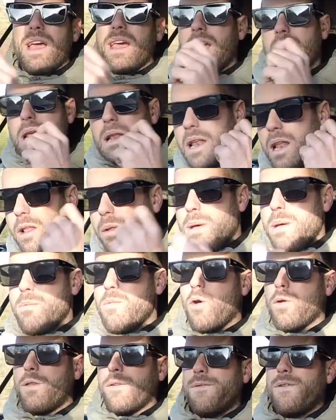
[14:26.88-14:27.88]
get a little bit
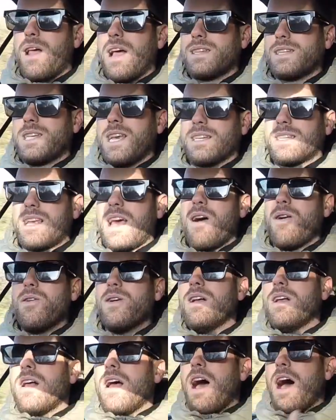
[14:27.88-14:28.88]
more of the flat six out,
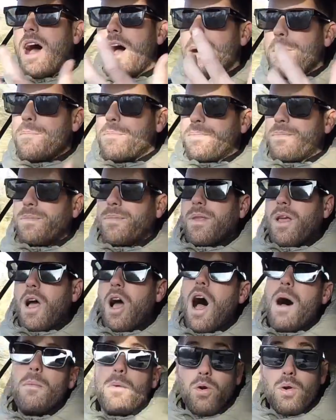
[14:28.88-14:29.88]

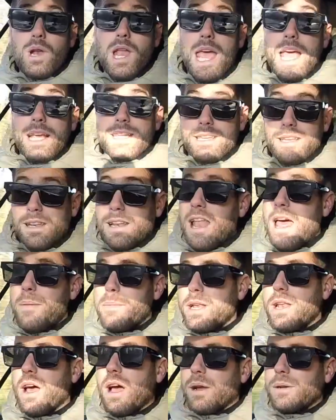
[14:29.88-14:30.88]
I'm all ears, let me
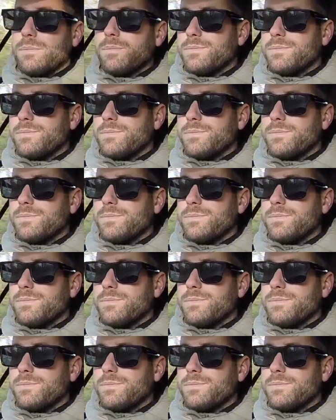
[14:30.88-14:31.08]
know.